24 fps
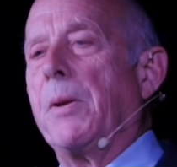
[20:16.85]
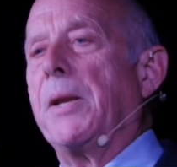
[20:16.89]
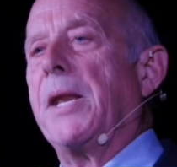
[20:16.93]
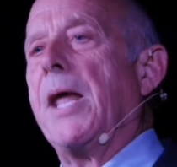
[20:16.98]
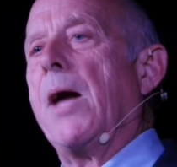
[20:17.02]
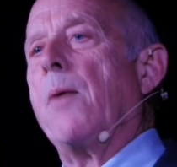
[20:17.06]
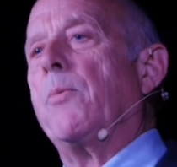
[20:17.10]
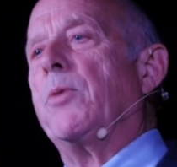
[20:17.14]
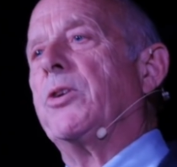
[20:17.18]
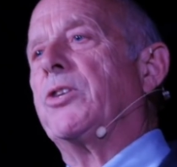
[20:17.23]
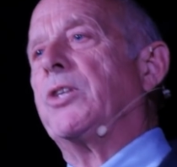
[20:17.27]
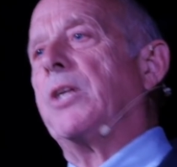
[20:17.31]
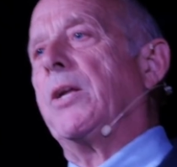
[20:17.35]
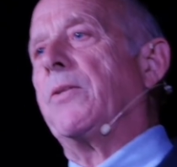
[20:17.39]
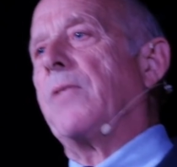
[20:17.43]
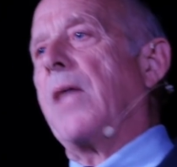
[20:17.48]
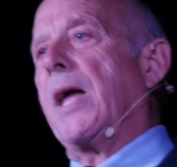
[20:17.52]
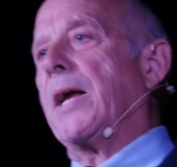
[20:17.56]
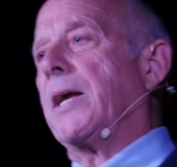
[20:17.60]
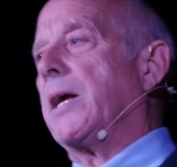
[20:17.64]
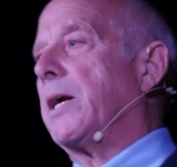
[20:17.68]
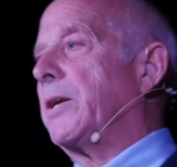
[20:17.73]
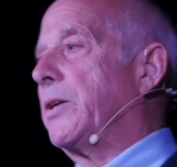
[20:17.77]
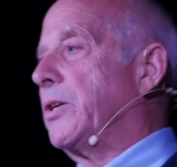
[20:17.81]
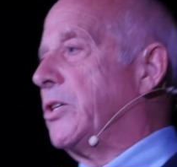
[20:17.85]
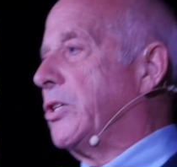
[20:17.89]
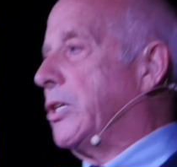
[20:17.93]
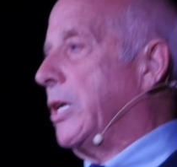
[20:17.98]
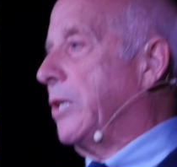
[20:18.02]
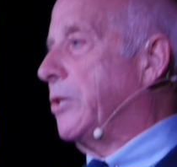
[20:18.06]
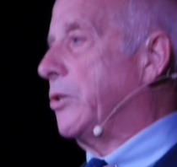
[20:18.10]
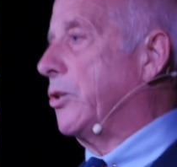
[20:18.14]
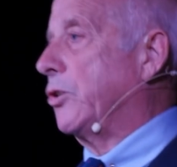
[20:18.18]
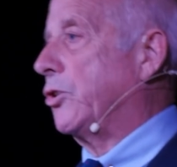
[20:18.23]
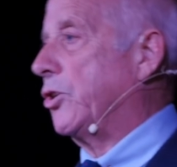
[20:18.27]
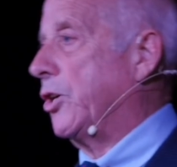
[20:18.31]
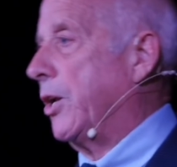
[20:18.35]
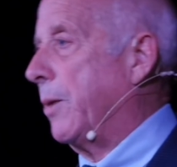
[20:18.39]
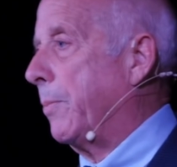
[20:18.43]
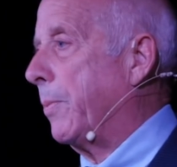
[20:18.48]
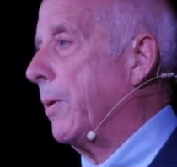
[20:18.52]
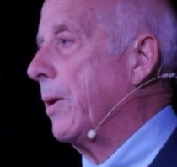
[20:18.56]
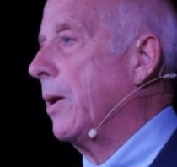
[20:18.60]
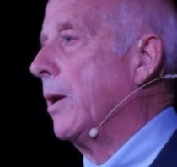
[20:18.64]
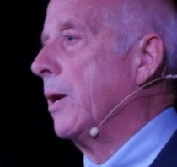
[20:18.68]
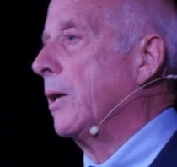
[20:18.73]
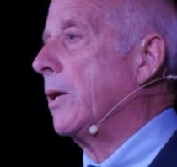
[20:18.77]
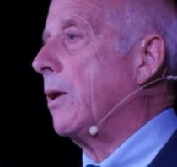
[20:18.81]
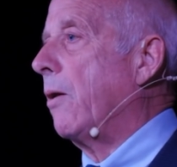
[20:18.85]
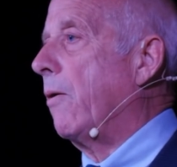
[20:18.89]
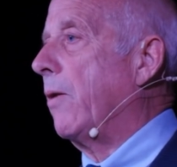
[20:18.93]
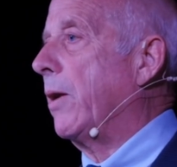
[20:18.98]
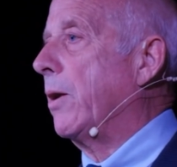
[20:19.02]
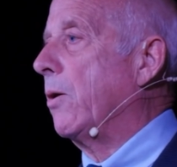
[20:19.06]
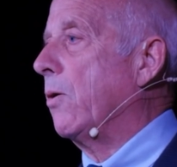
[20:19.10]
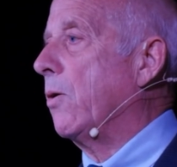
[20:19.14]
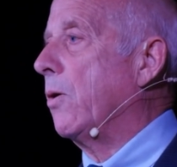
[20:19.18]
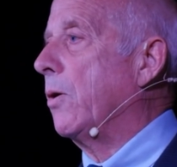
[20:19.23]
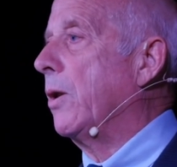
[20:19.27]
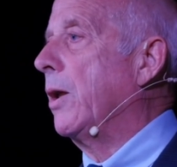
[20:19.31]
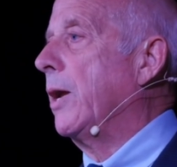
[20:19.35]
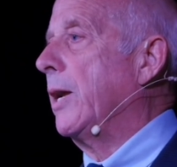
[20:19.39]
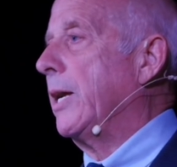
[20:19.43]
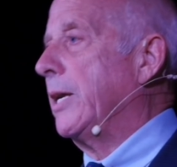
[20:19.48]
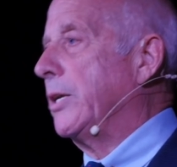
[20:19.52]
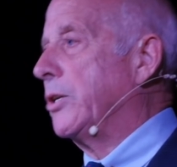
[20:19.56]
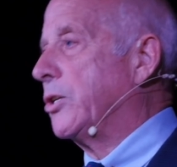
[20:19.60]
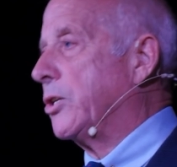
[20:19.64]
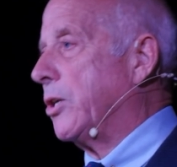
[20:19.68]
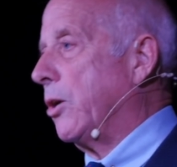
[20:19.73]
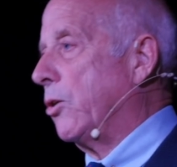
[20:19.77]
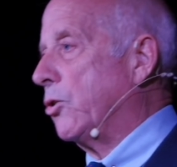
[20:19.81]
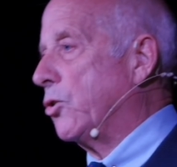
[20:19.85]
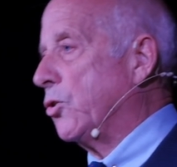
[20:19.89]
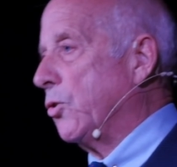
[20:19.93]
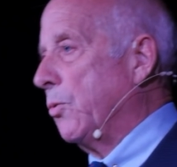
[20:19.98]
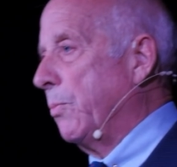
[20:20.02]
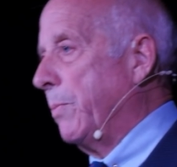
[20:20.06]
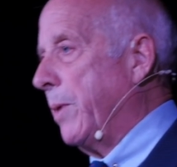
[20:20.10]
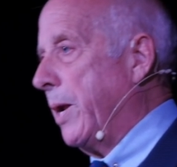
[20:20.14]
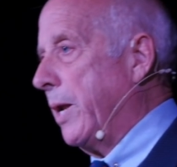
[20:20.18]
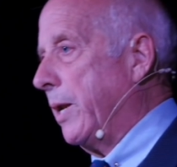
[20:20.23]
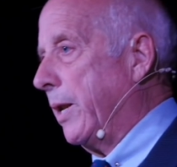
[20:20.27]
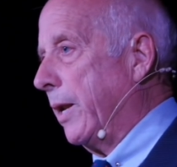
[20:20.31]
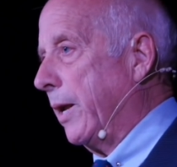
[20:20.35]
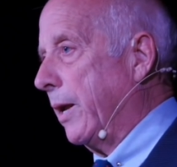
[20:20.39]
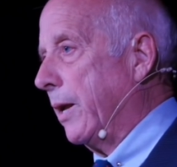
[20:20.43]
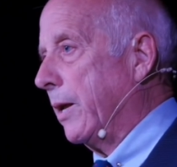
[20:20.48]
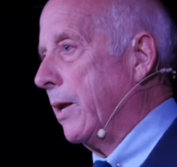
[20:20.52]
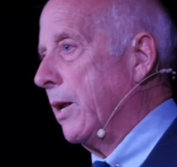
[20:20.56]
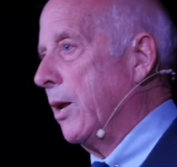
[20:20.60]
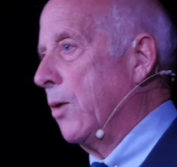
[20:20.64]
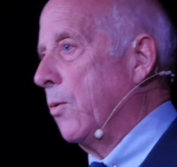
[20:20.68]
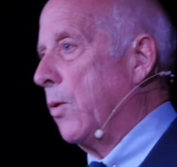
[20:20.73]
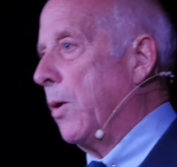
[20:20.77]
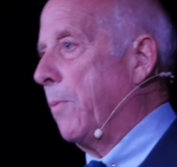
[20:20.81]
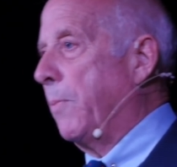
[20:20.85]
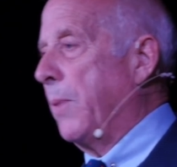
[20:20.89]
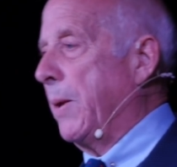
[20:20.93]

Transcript: And now we're seeing that kind of censorship going on in social media, with